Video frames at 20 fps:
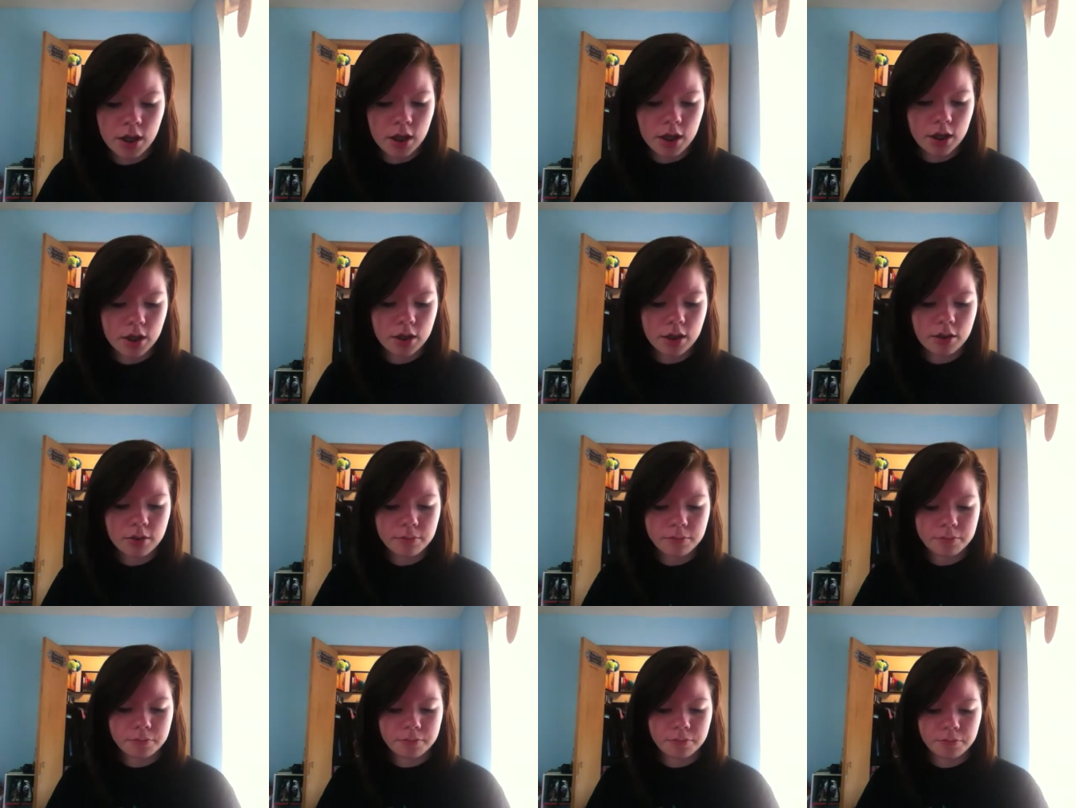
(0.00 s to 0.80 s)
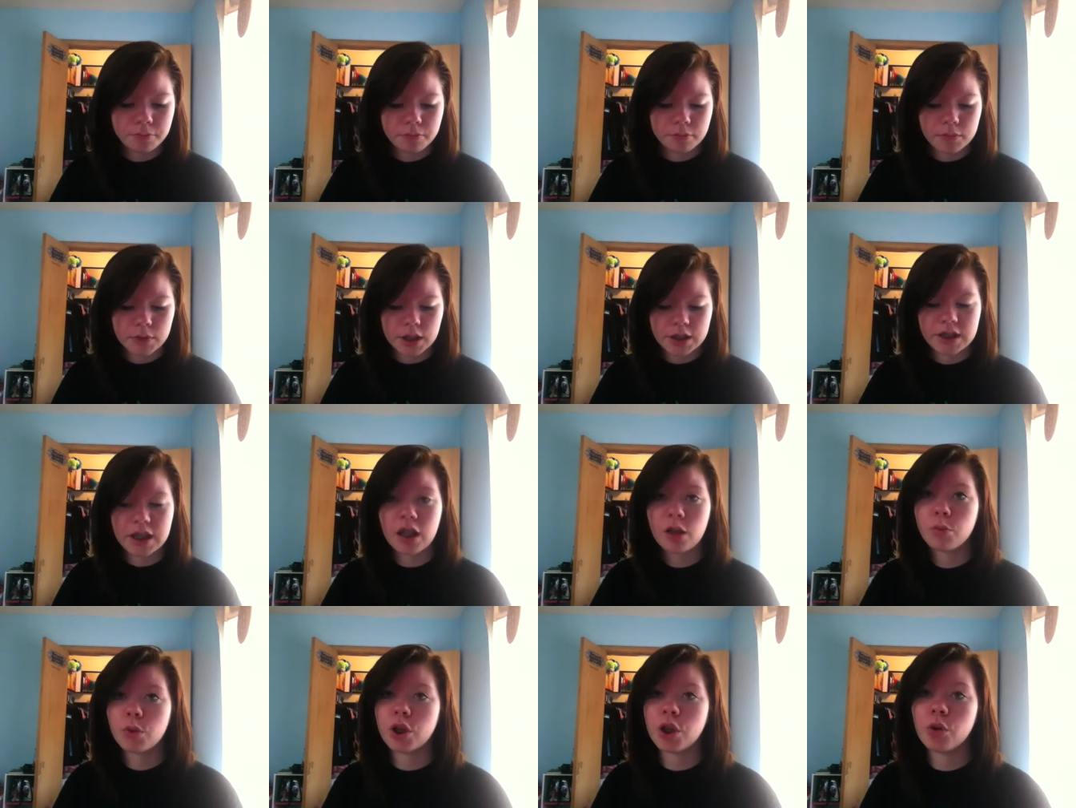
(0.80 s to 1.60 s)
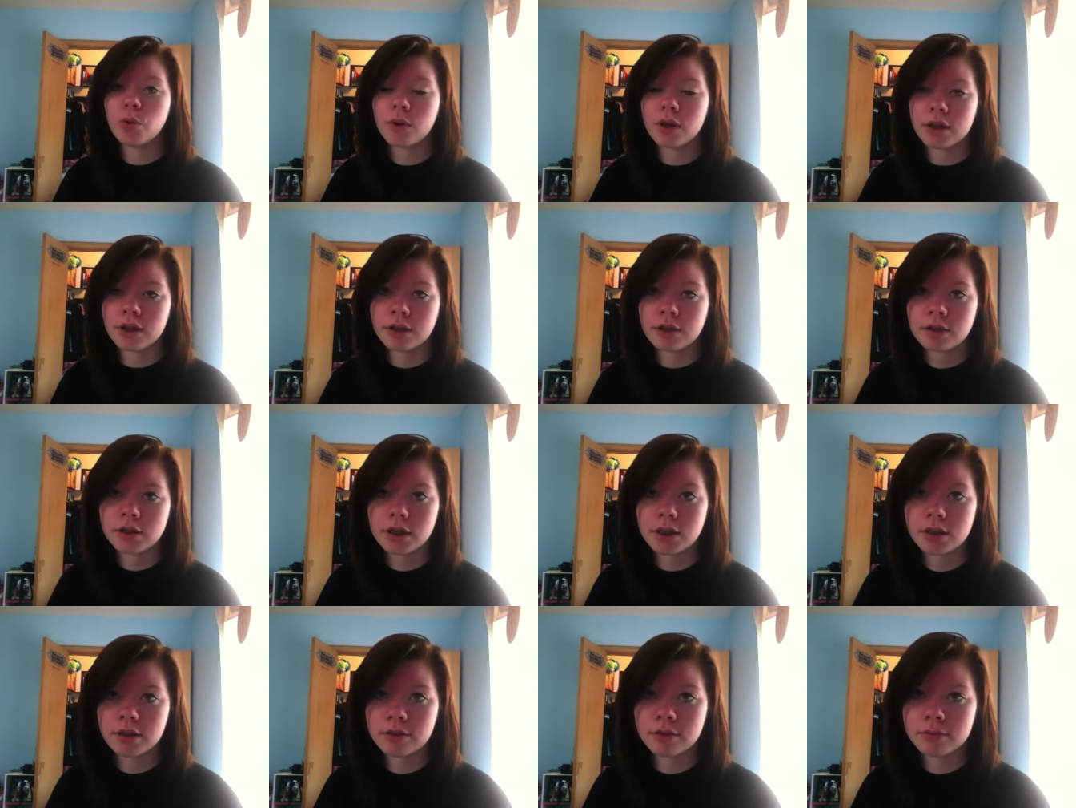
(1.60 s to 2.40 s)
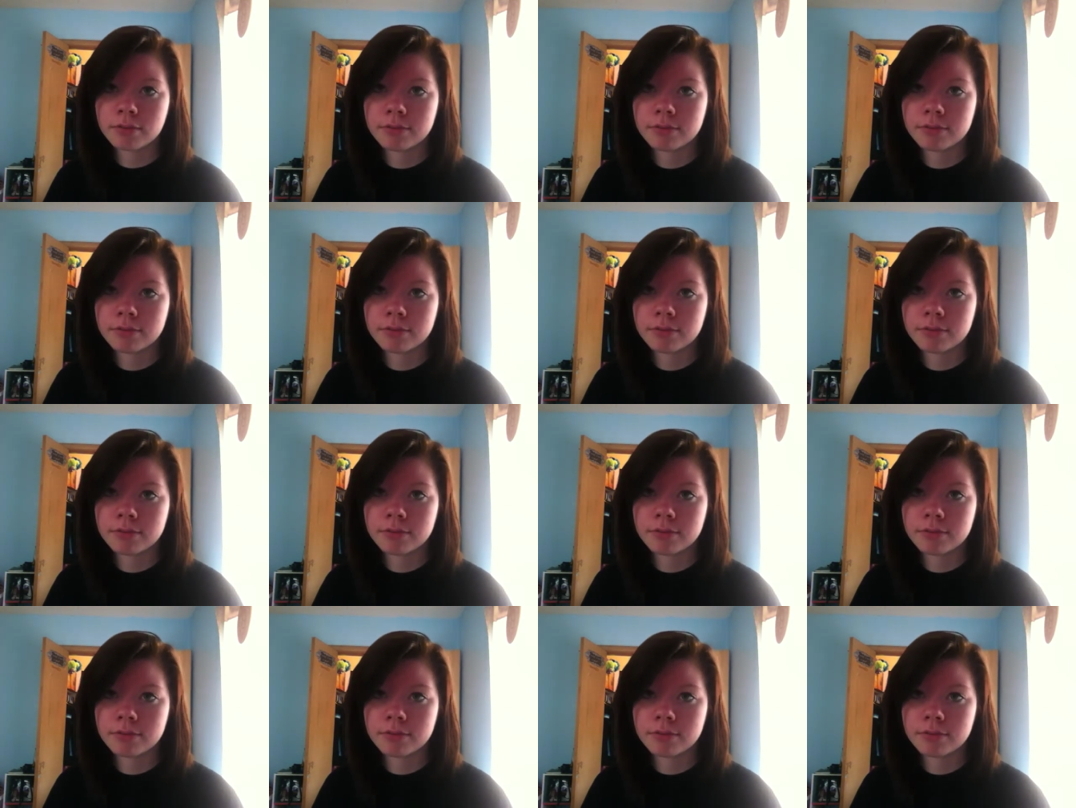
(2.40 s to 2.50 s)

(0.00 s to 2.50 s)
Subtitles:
Tell him what you want.